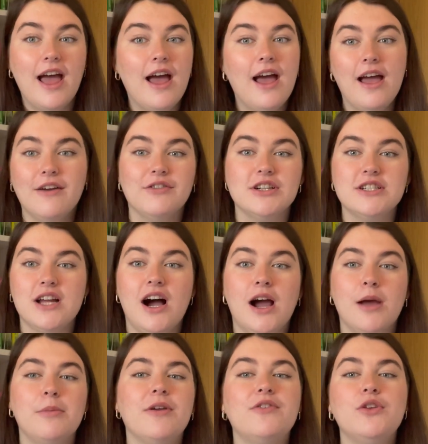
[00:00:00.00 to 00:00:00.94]
every
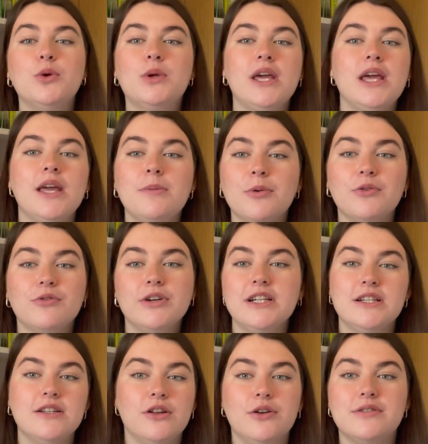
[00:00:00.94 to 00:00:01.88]
time. If you keep
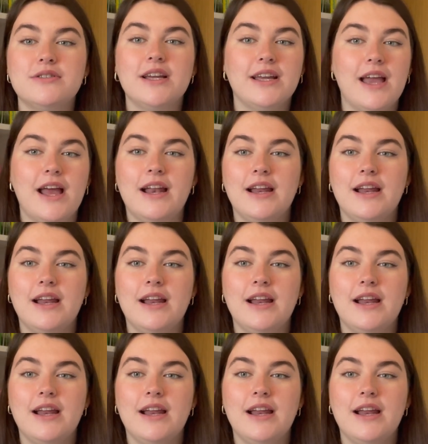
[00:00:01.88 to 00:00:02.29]
reading those again